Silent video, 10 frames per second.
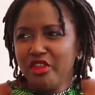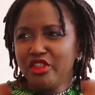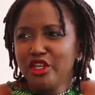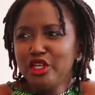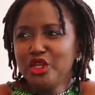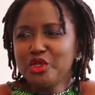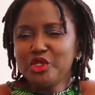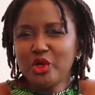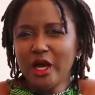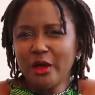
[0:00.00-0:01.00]
the news
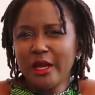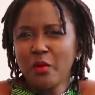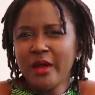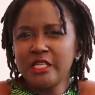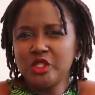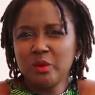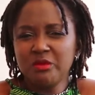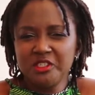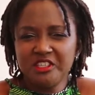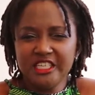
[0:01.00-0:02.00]
took her unaware so
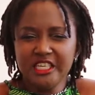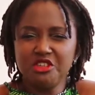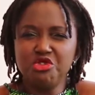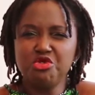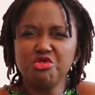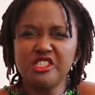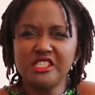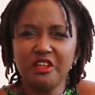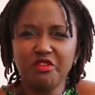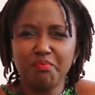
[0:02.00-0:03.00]
much that her true
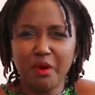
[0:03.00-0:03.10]
self